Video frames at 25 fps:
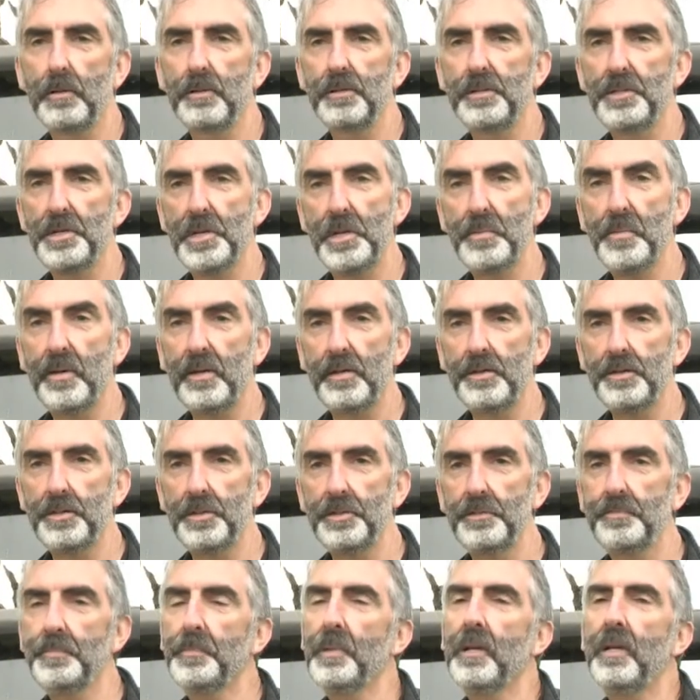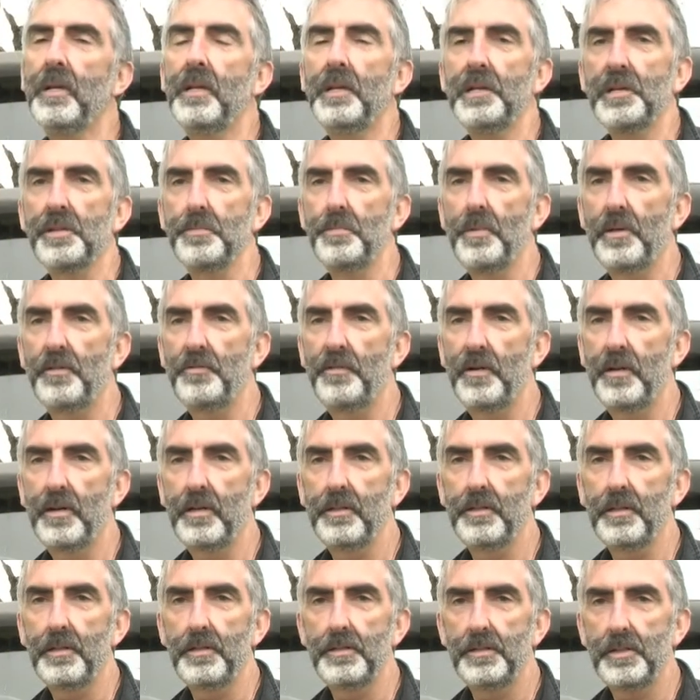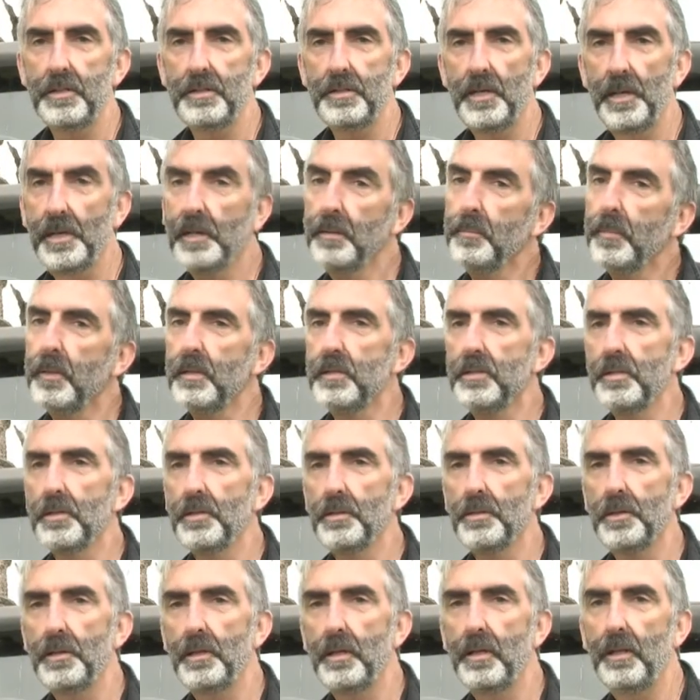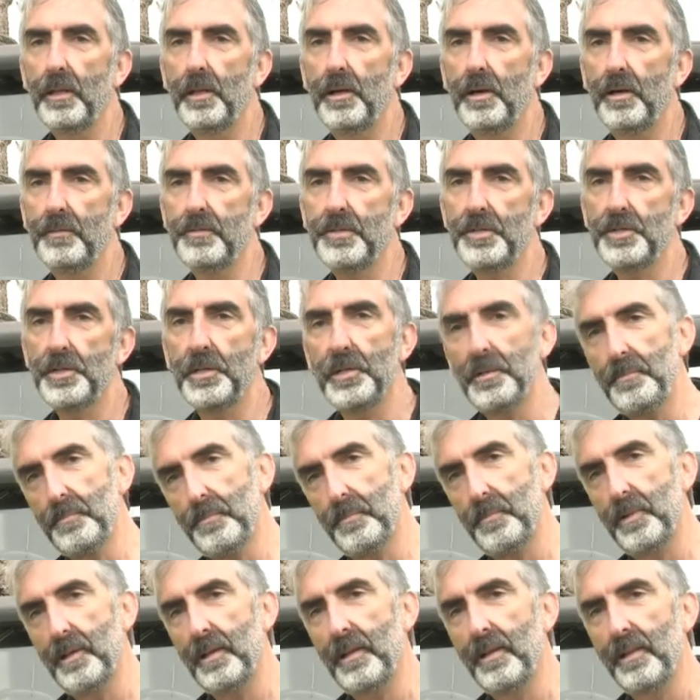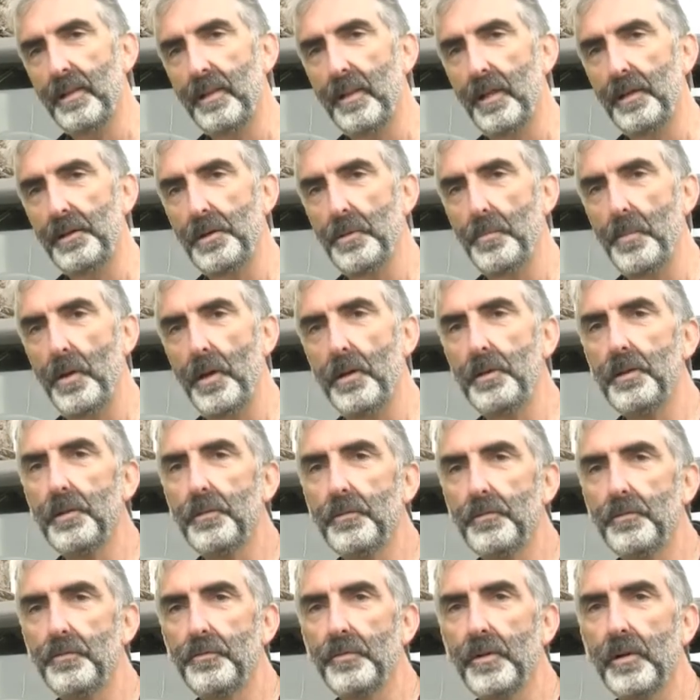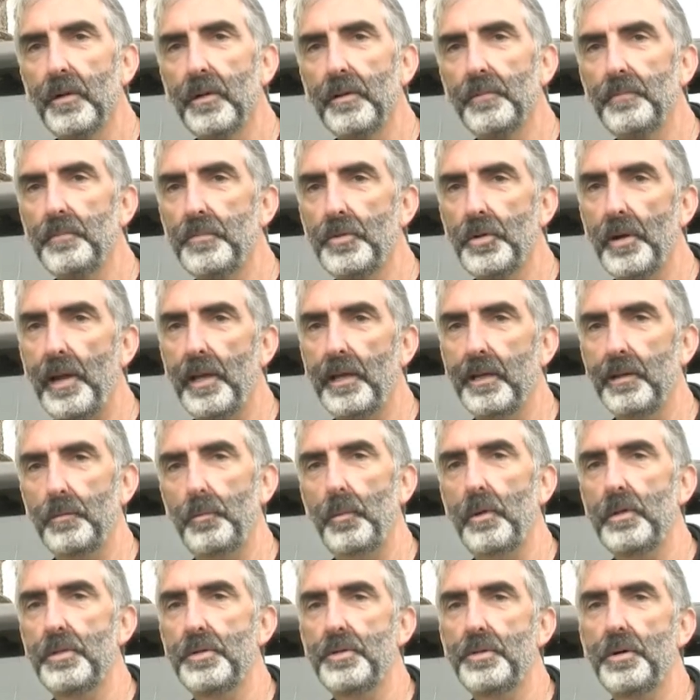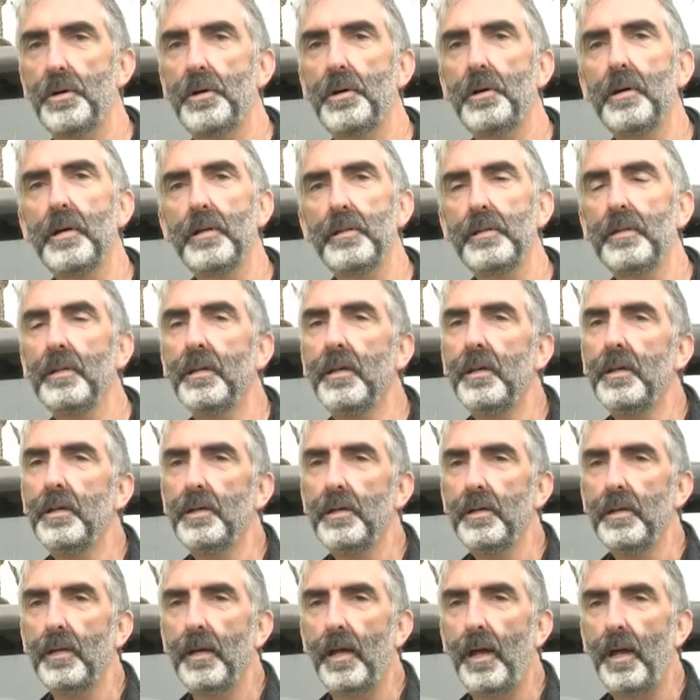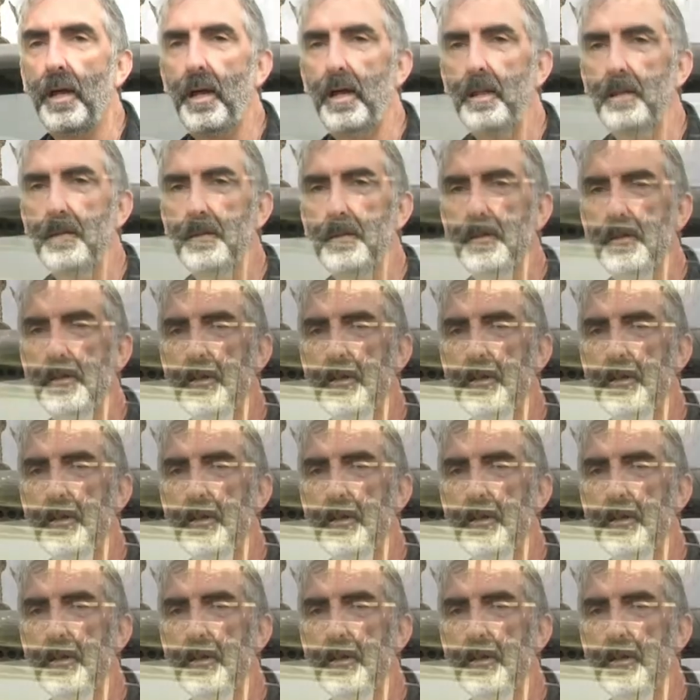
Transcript: steam engine, and my father used to take me to the live steam locomotive uh, track at West Ryde, and